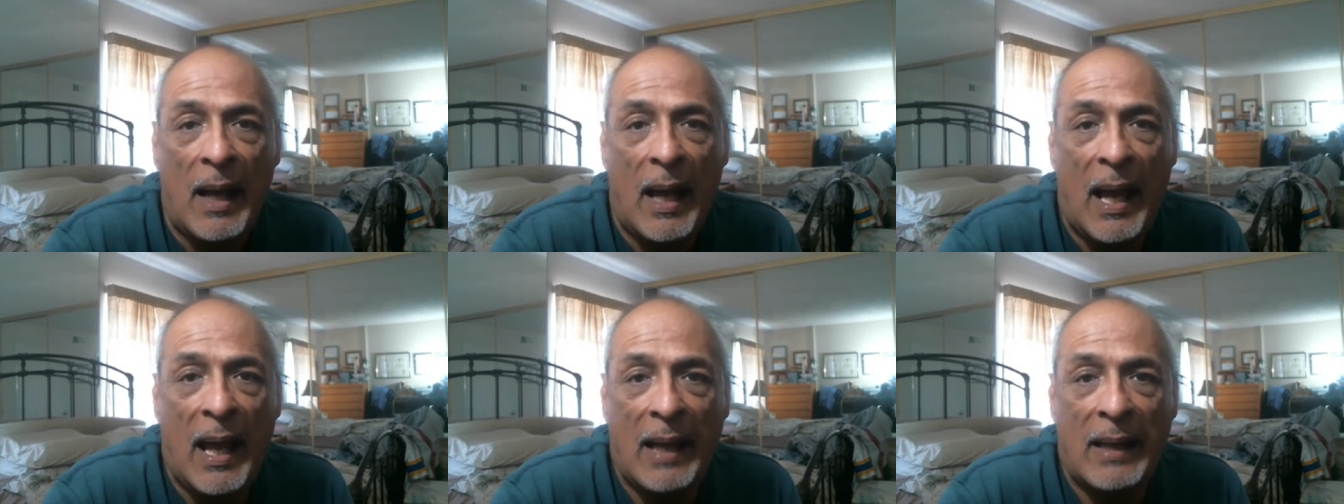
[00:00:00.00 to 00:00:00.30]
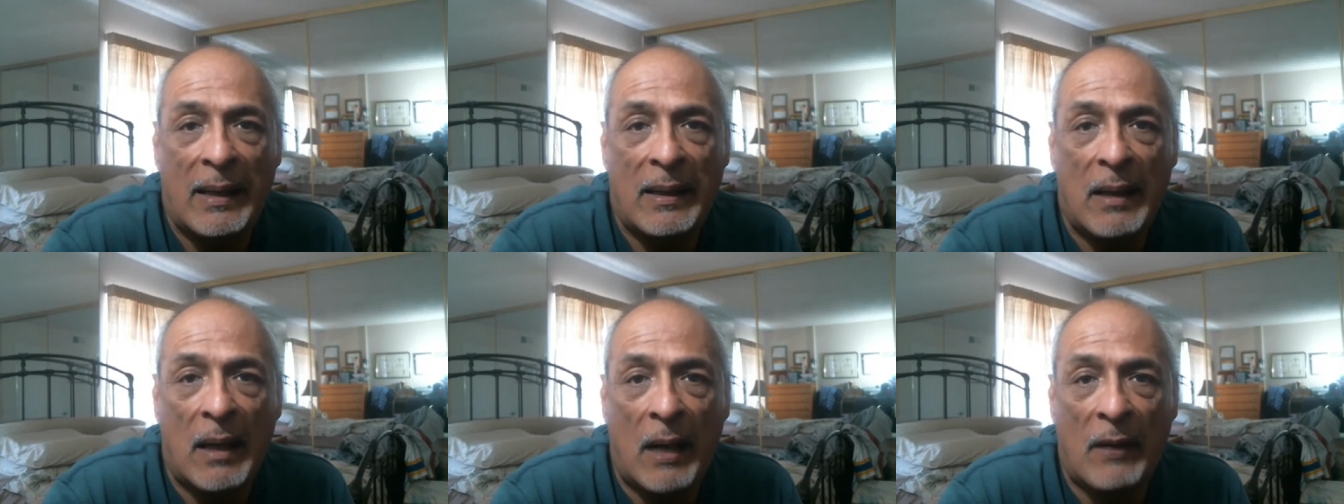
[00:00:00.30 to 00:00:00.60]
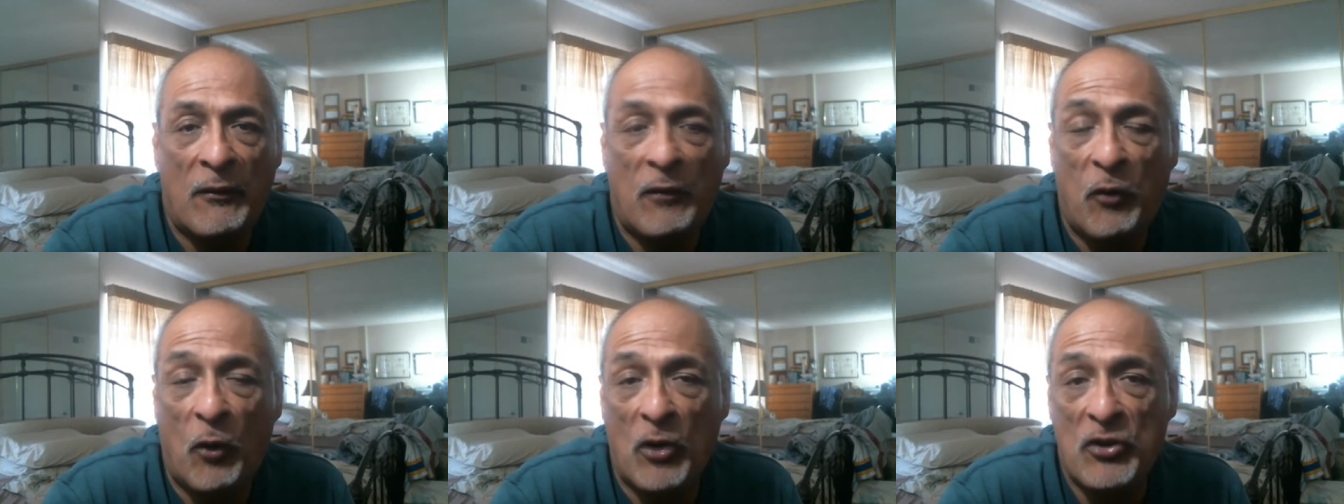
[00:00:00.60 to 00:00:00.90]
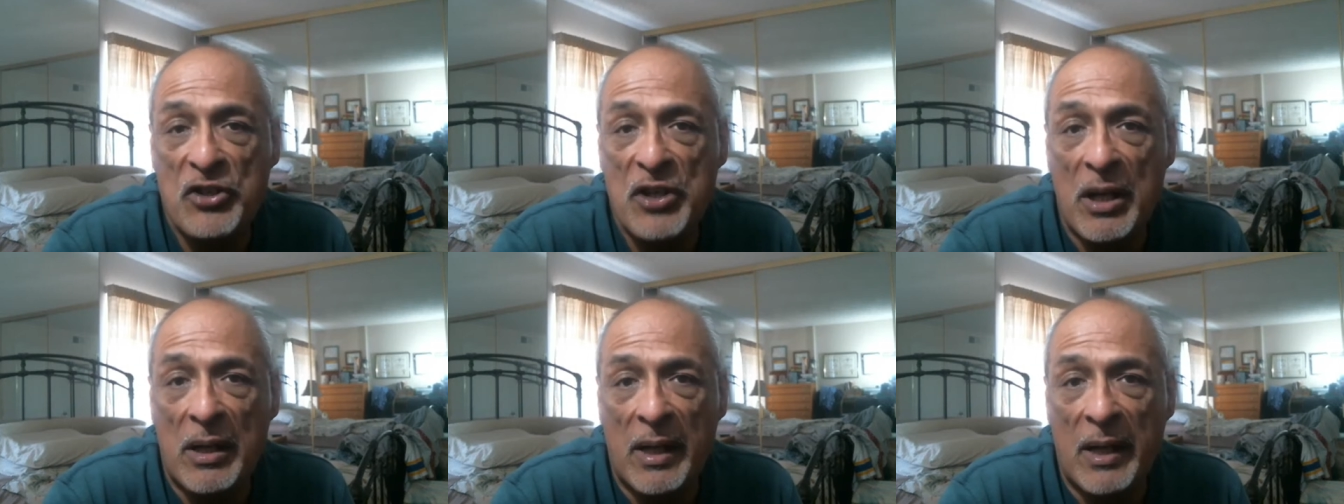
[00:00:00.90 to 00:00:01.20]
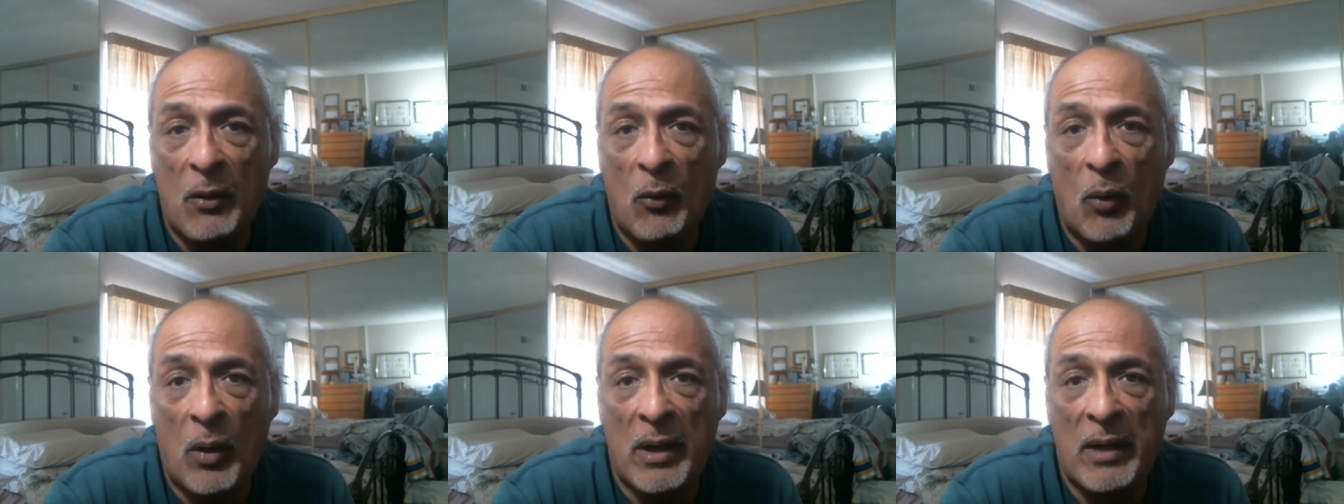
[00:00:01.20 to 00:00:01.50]
and
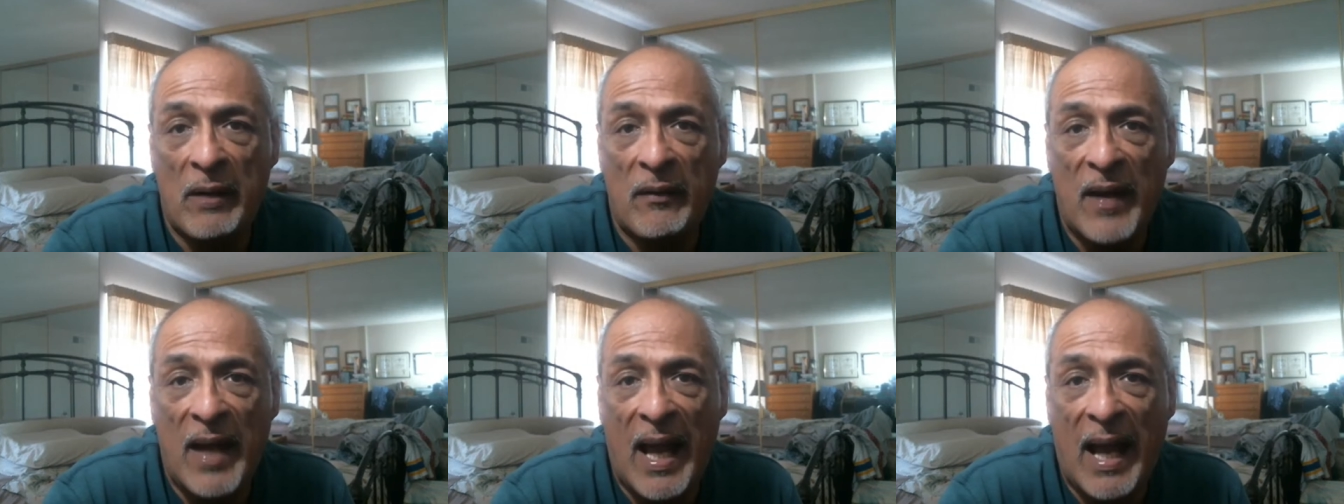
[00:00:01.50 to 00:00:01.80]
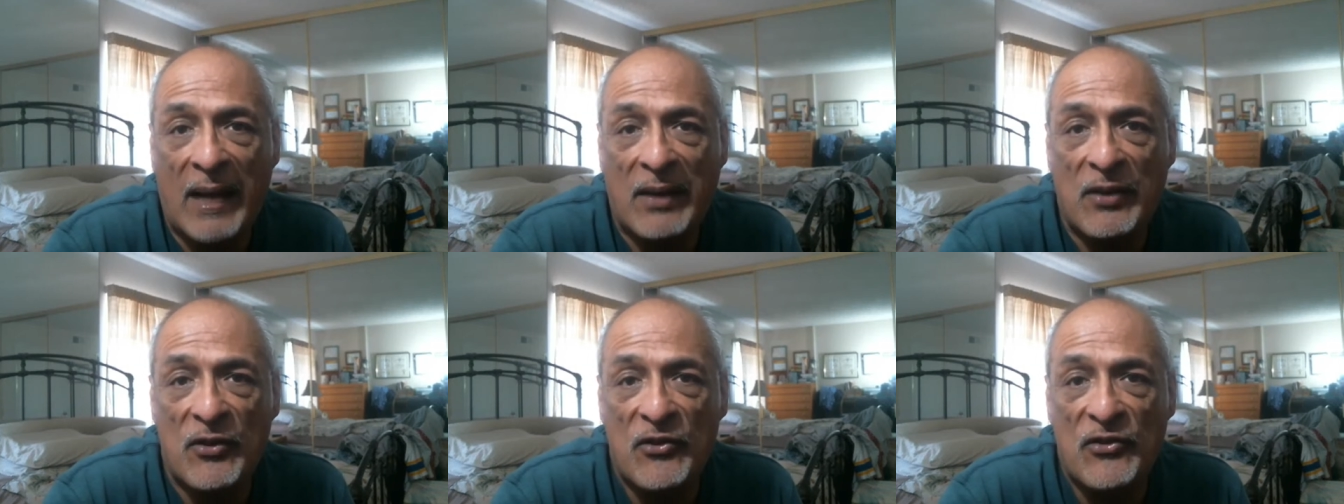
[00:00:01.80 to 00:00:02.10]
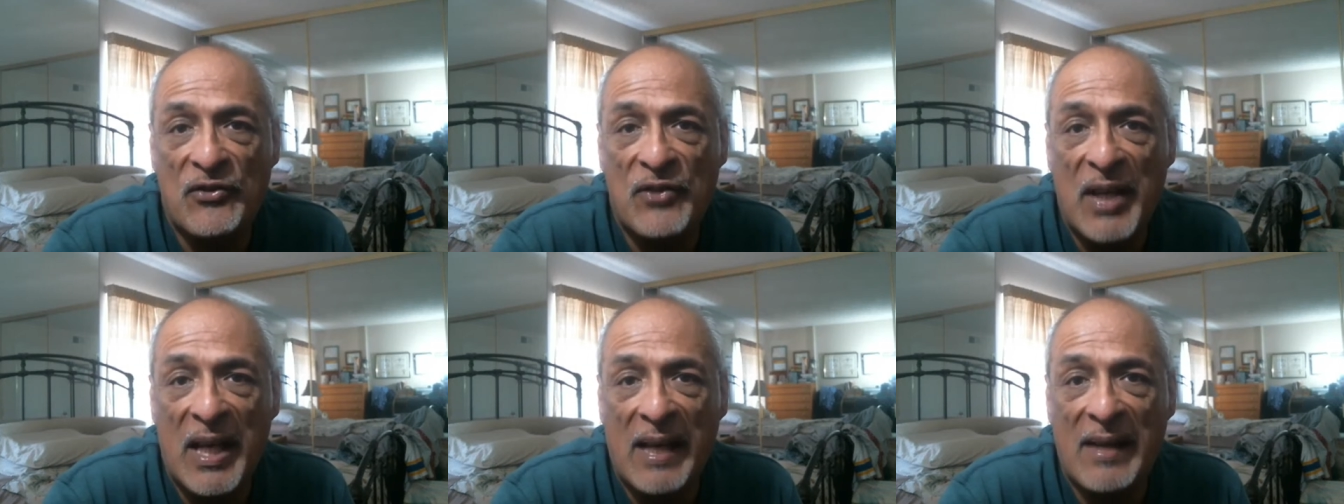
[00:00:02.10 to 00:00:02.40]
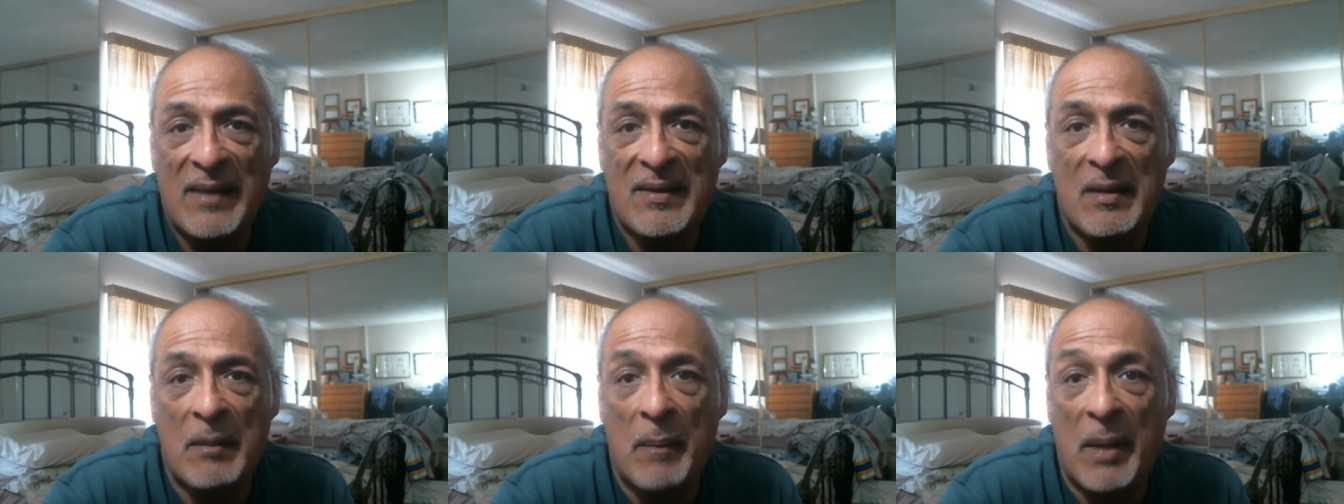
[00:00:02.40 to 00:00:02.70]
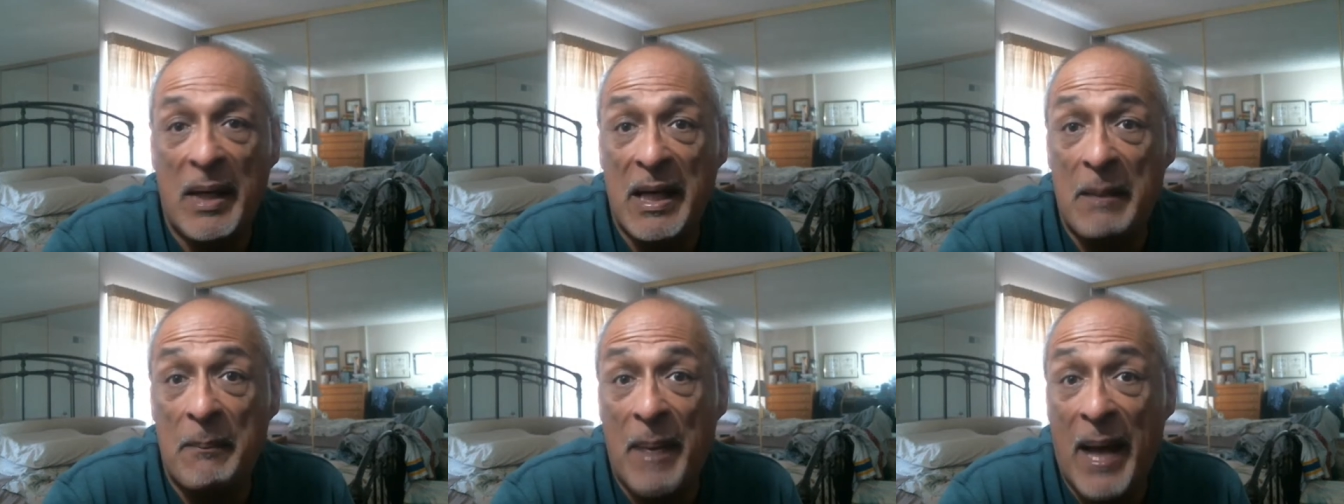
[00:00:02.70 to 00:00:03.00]
unfortunately, one of the actors needs the
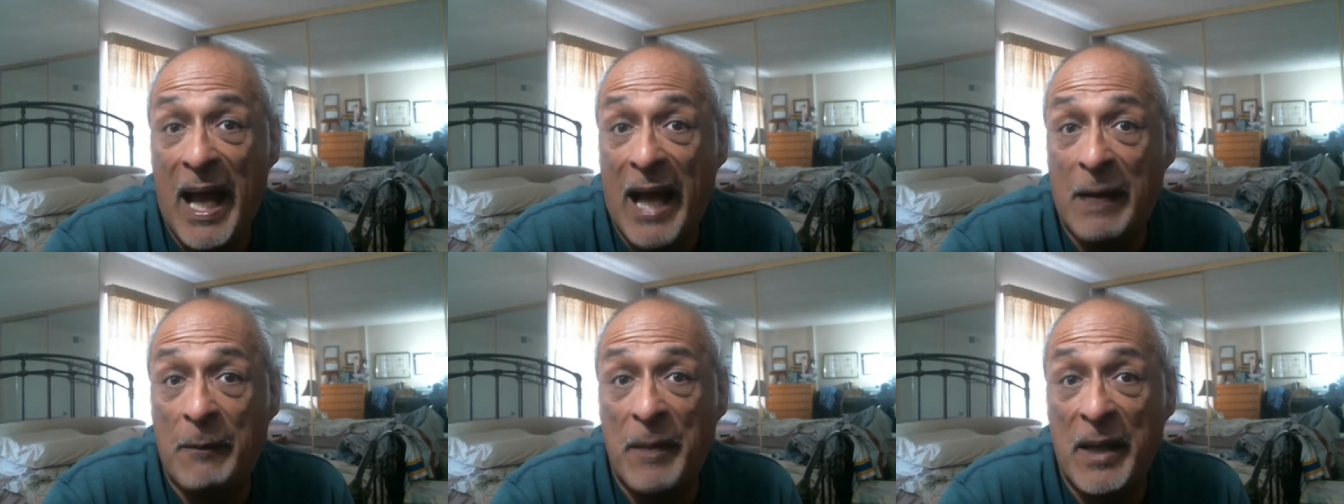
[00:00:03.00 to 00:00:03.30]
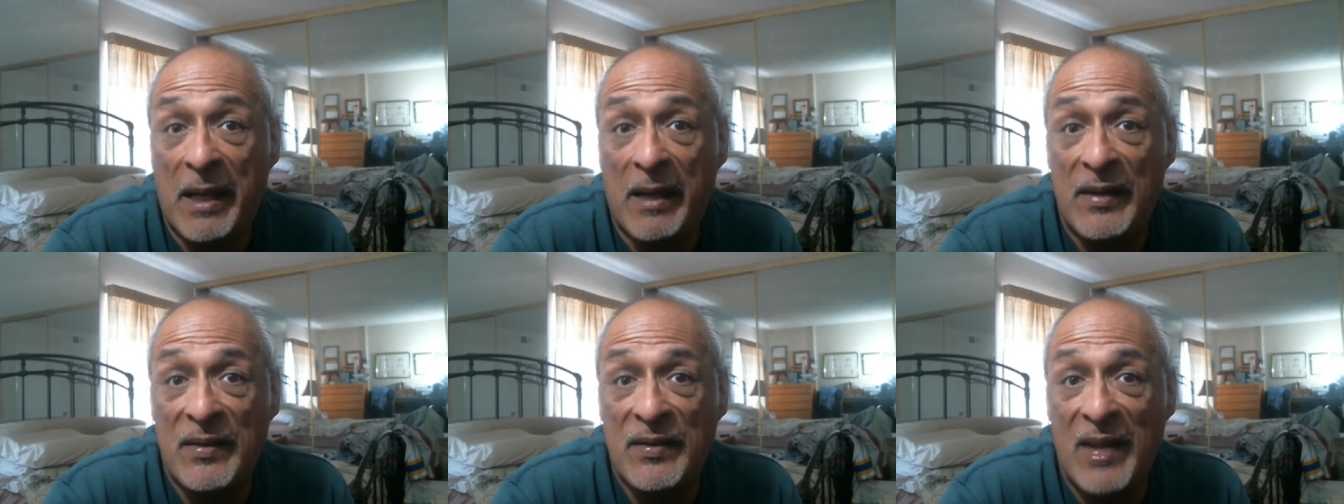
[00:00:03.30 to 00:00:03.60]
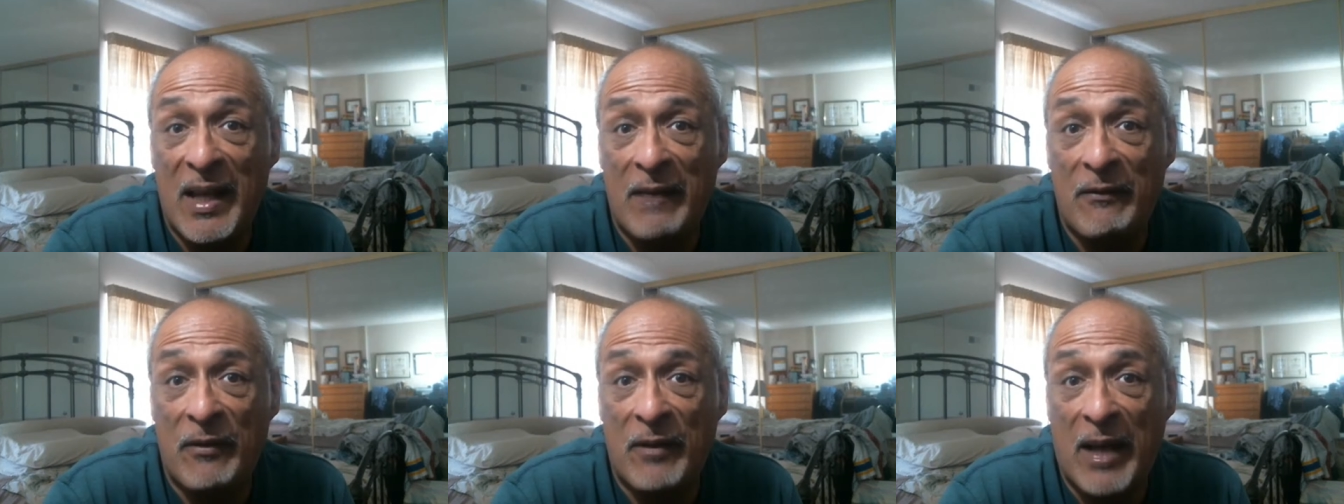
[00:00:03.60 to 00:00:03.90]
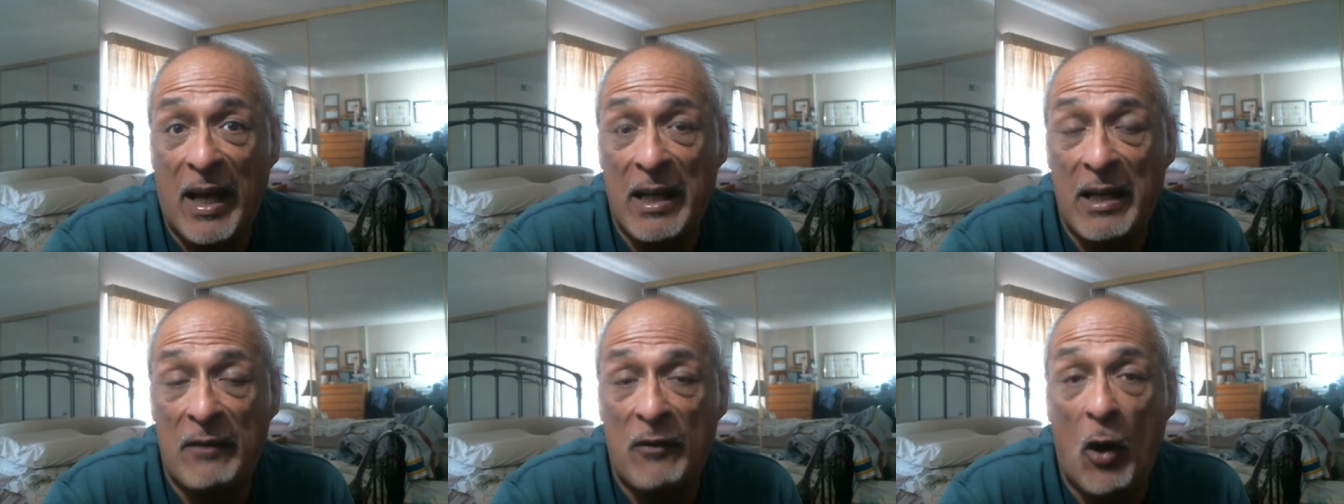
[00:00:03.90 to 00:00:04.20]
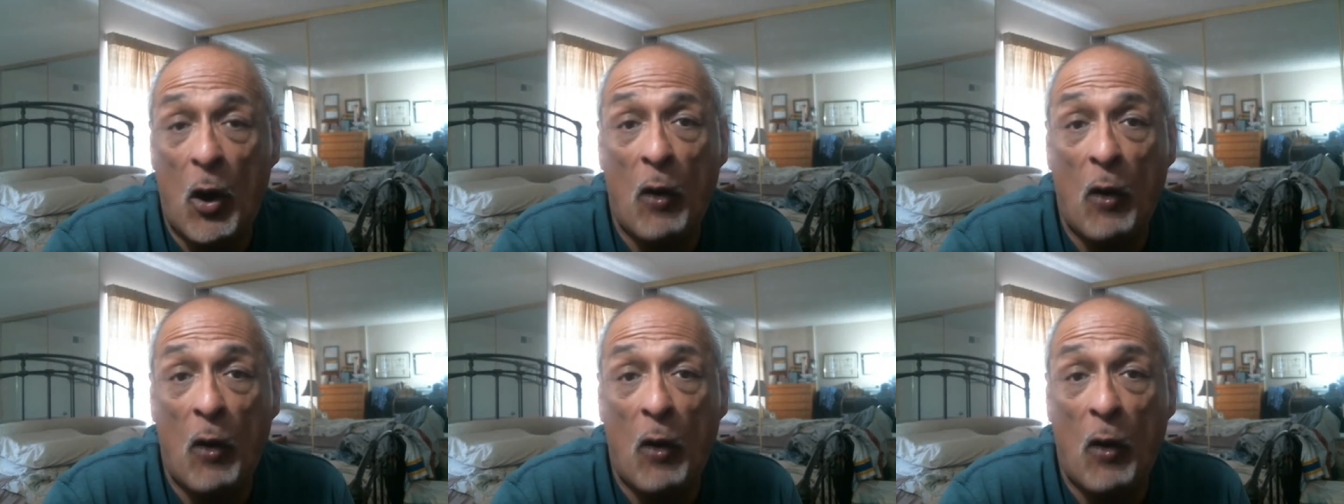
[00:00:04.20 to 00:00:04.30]
money back because they've kind of